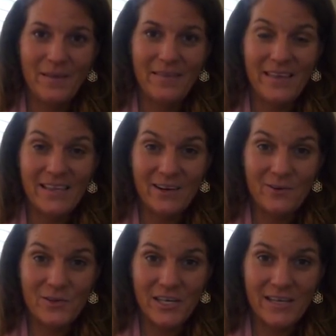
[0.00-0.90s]
these
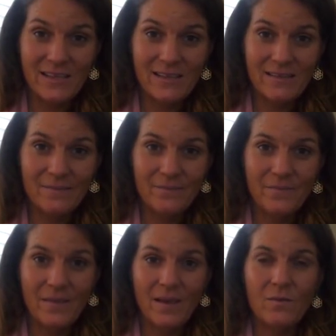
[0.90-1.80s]
energies.
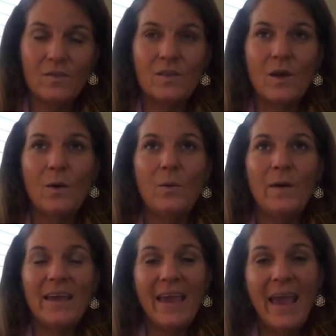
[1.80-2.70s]
So
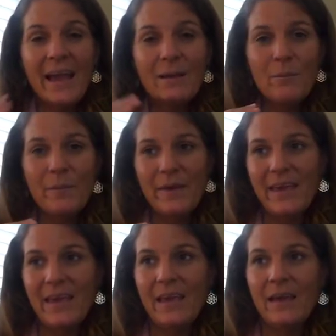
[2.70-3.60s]
it can
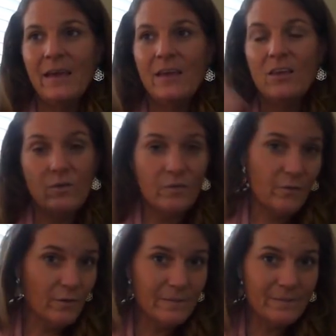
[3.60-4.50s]
be
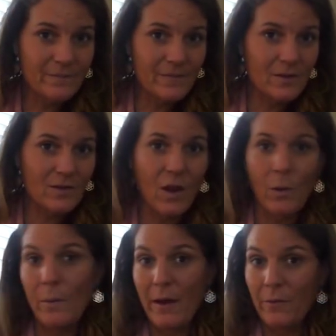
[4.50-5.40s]
useful to know
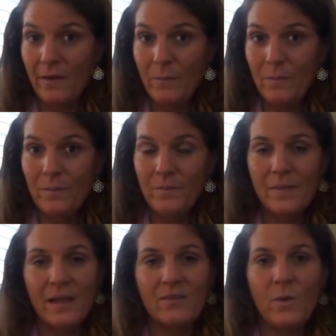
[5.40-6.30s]
about them.
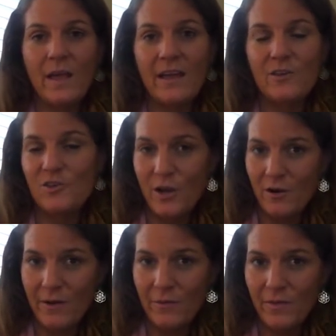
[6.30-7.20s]
That's why I share
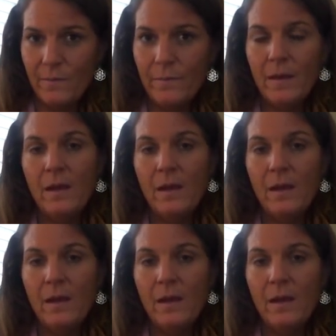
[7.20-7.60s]
about them.